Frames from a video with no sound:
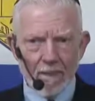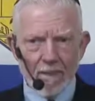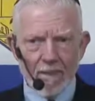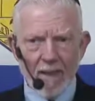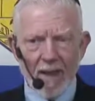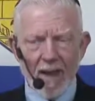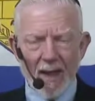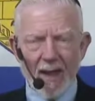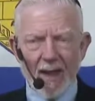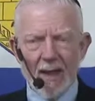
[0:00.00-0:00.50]

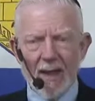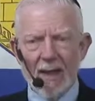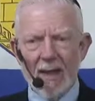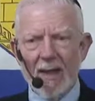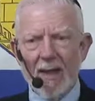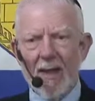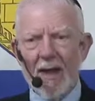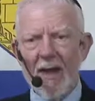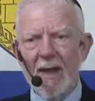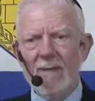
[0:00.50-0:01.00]
And he
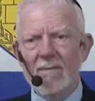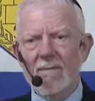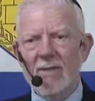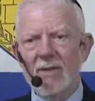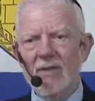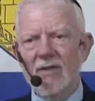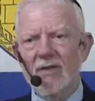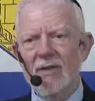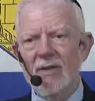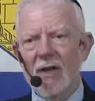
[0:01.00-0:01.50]
gave
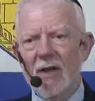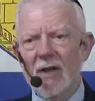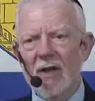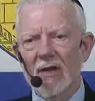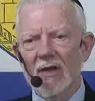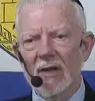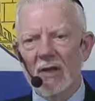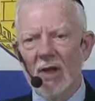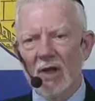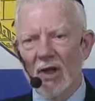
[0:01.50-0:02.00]
his son
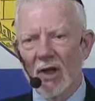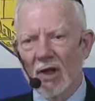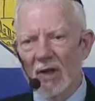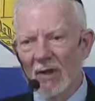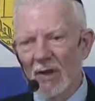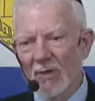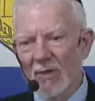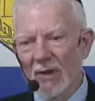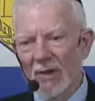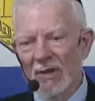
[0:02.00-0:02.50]
the
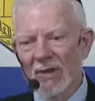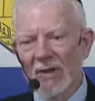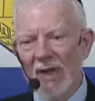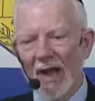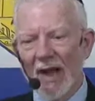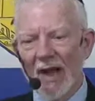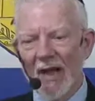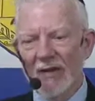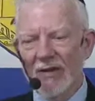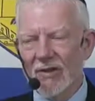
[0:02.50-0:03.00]
ultimate
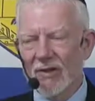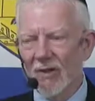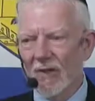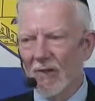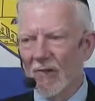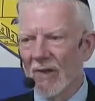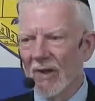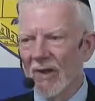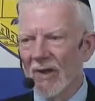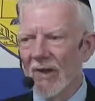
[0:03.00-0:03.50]
task of
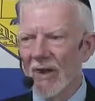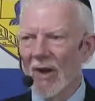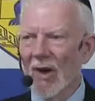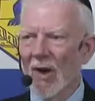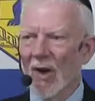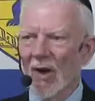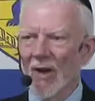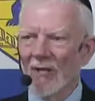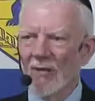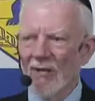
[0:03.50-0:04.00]
bringing
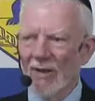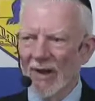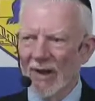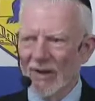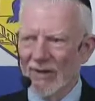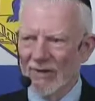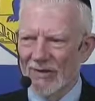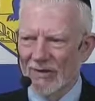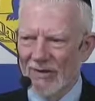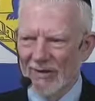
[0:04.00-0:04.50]
all of
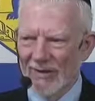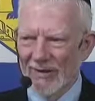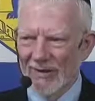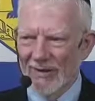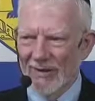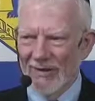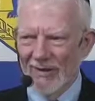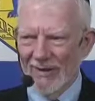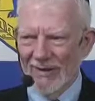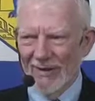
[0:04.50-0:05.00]
us
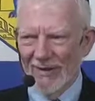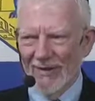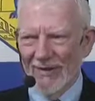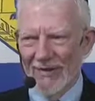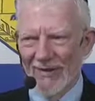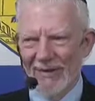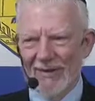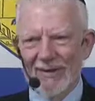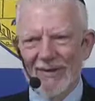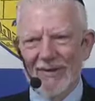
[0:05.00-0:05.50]

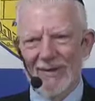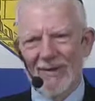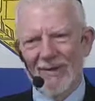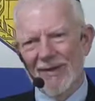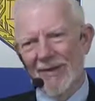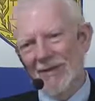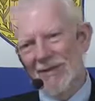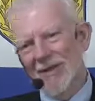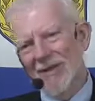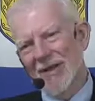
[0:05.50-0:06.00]

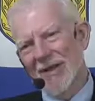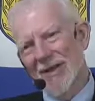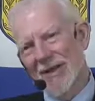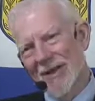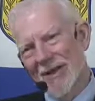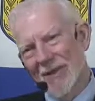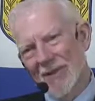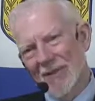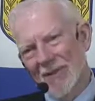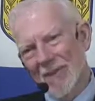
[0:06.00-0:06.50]
close to
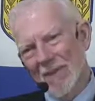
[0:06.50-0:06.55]
him.